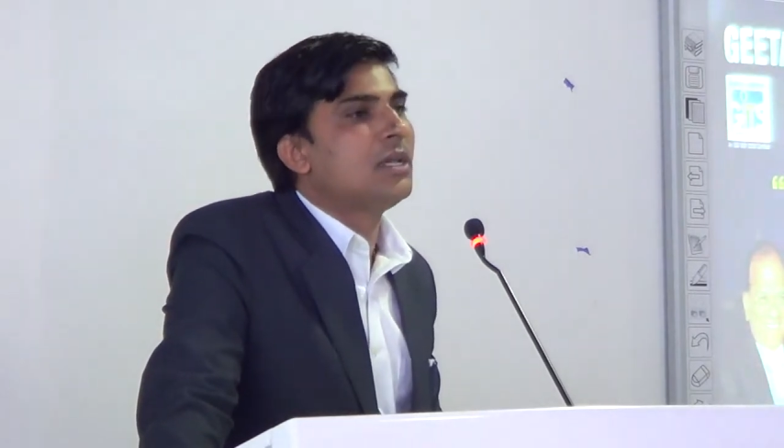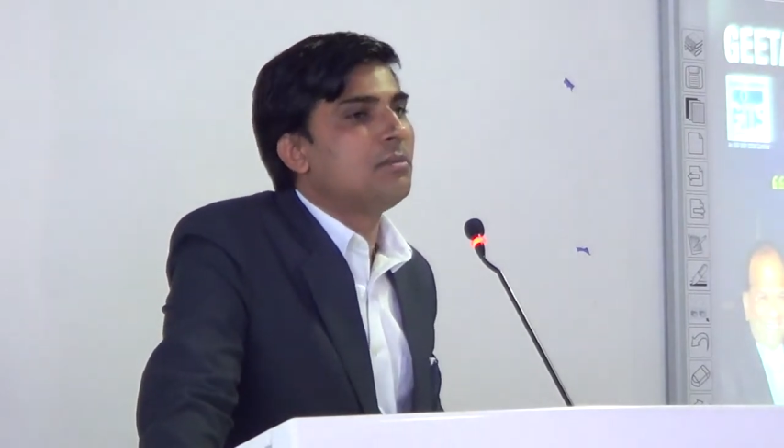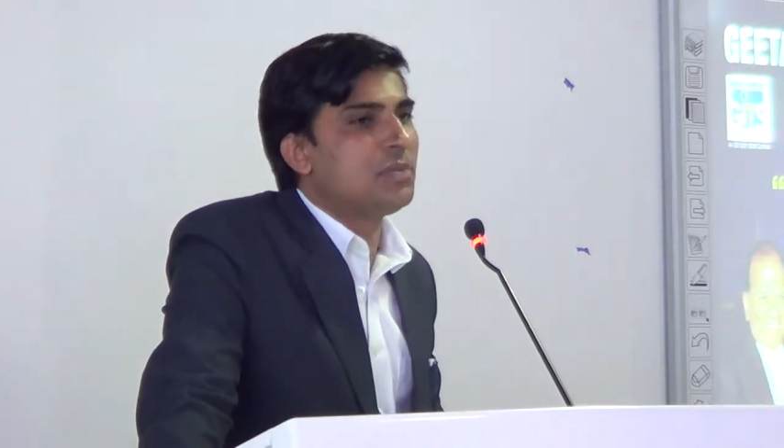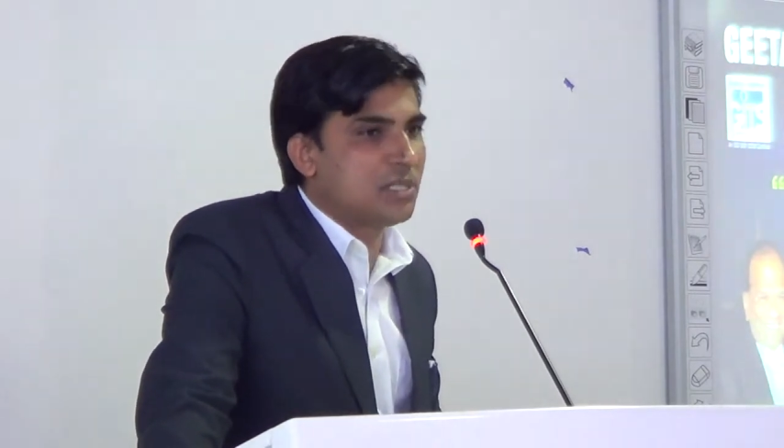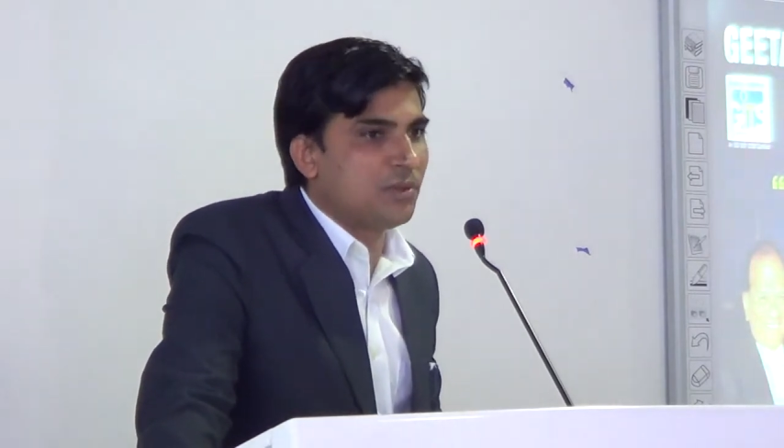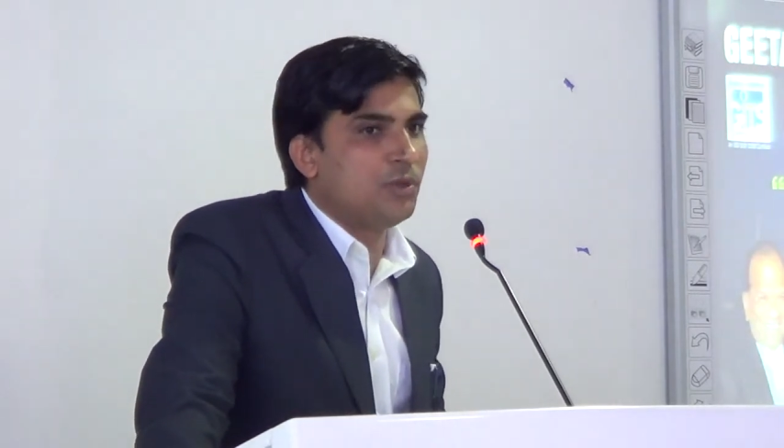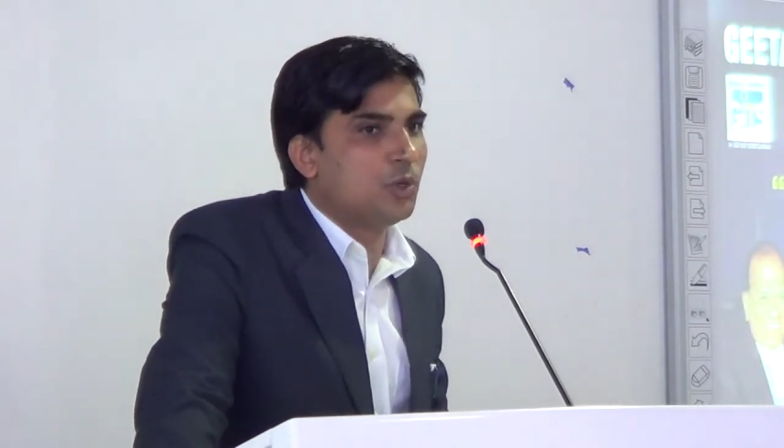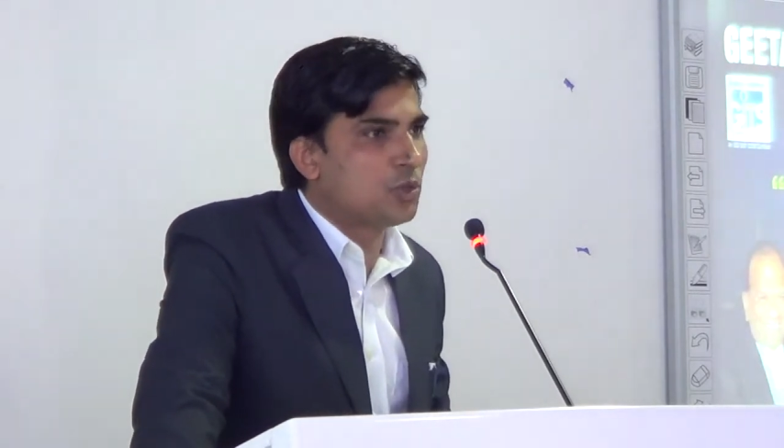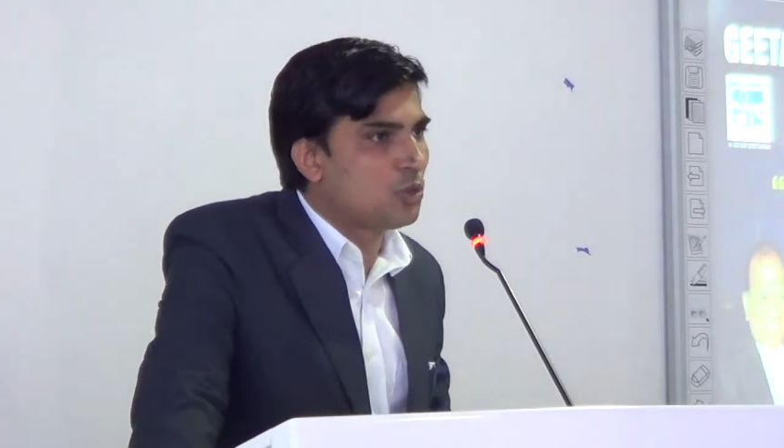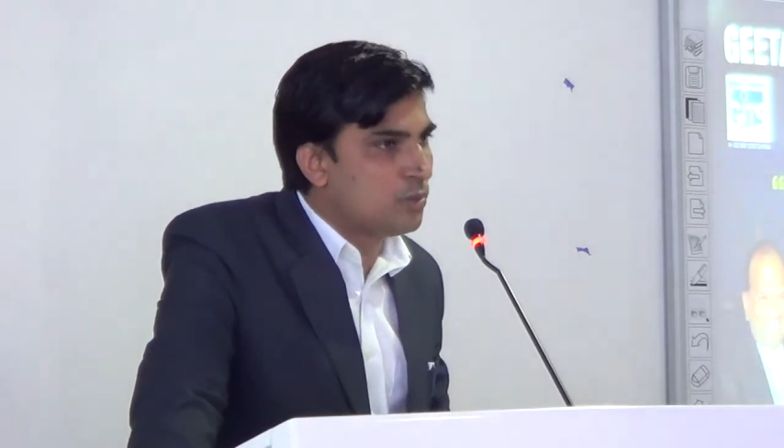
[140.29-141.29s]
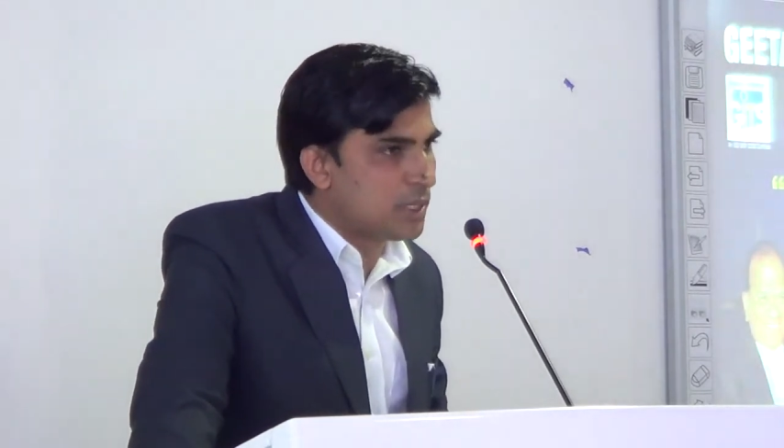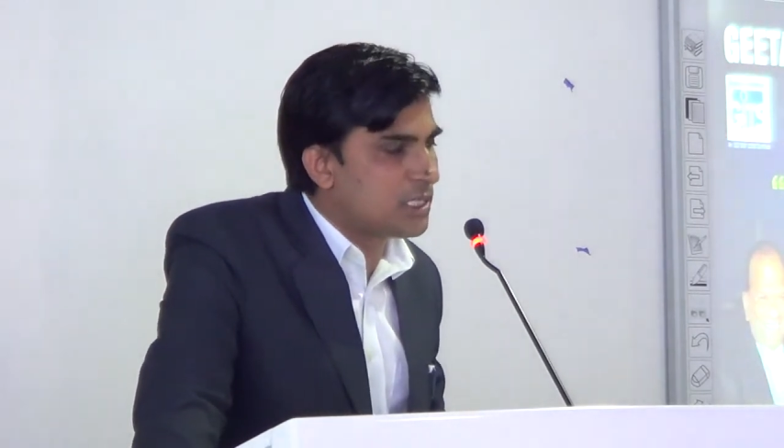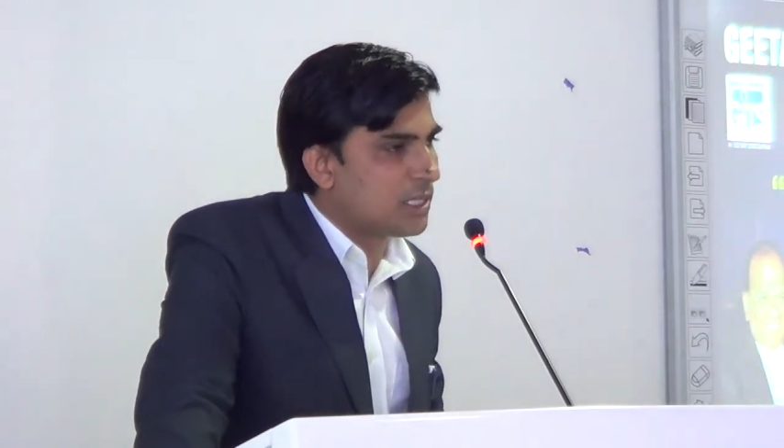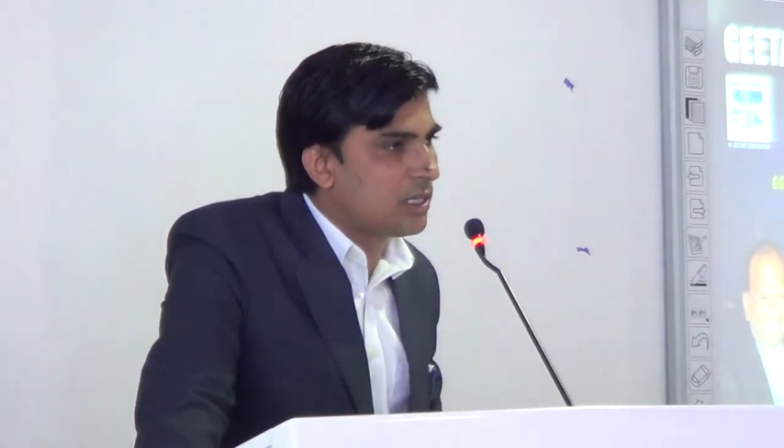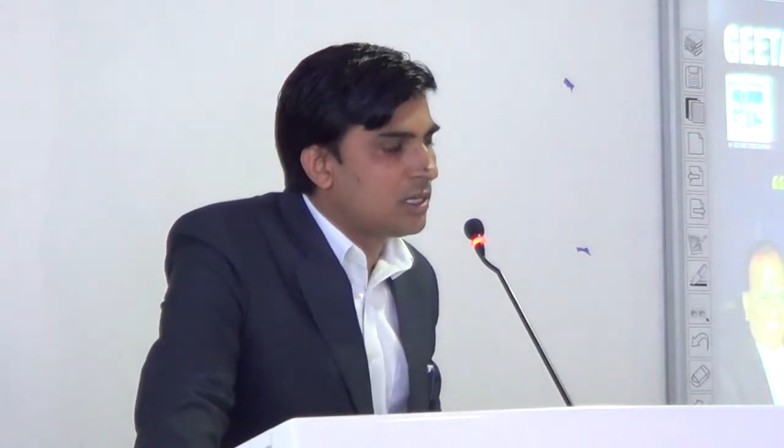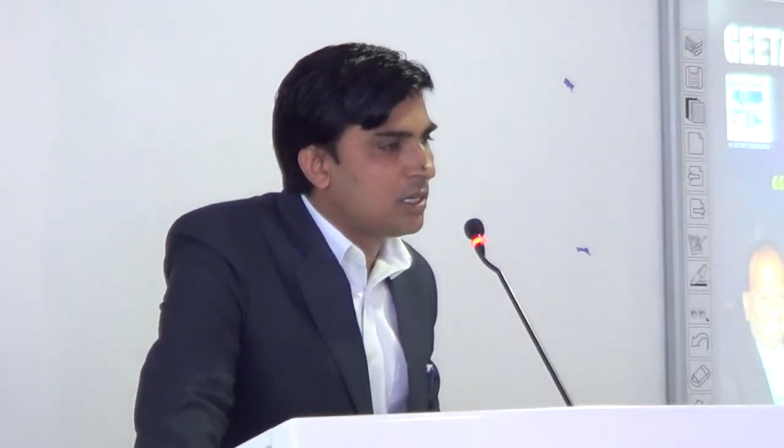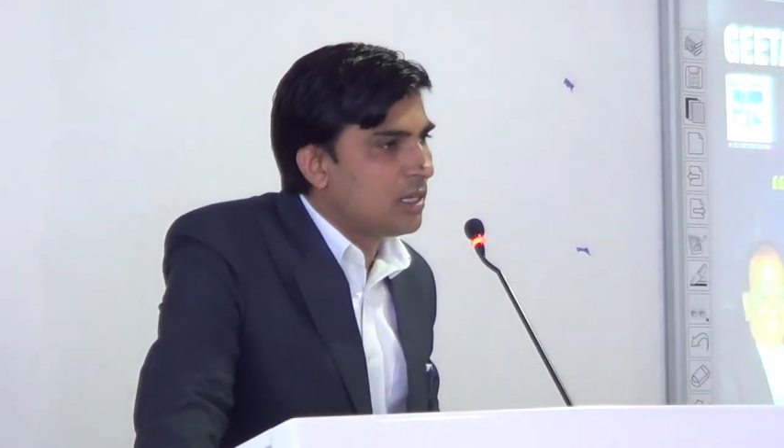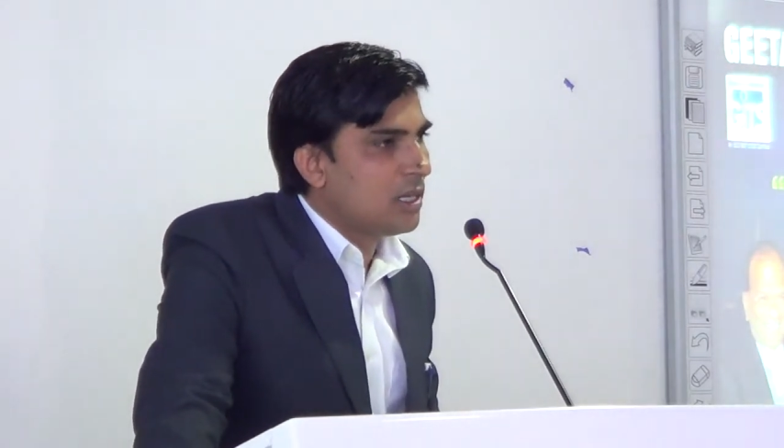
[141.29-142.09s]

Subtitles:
Mr. Vinod Kumar sir,